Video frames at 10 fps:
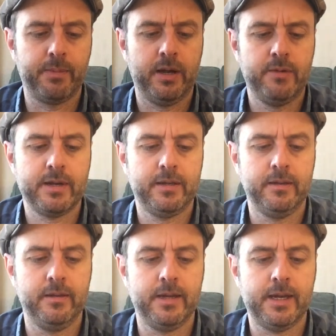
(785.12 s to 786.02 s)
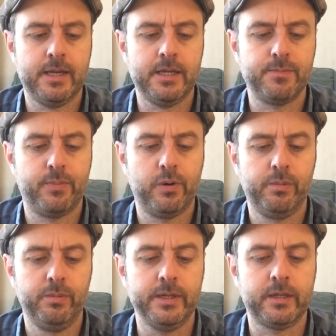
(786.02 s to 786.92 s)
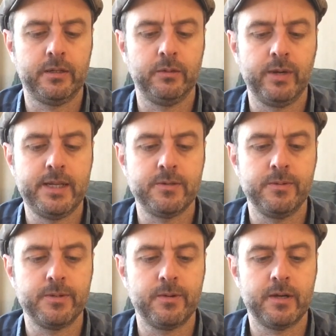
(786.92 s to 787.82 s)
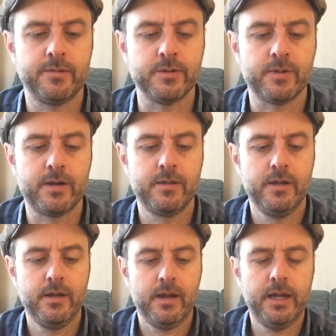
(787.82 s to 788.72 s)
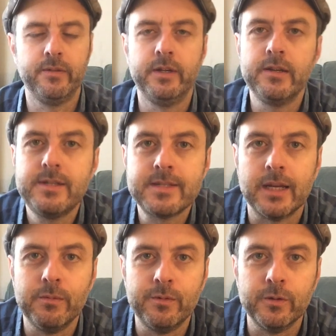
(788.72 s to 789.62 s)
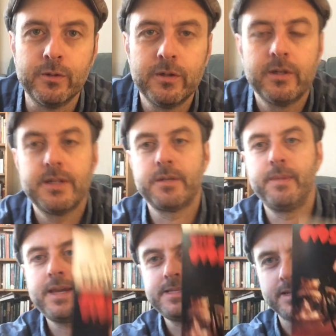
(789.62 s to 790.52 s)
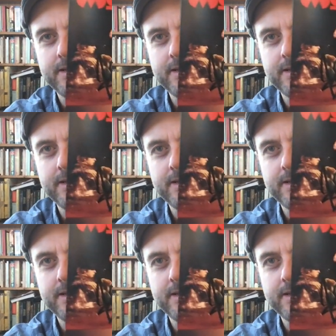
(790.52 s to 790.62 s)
but I reckon that is probably Carl Wayne's autograph as well. I've never noticed that before. That's amazing.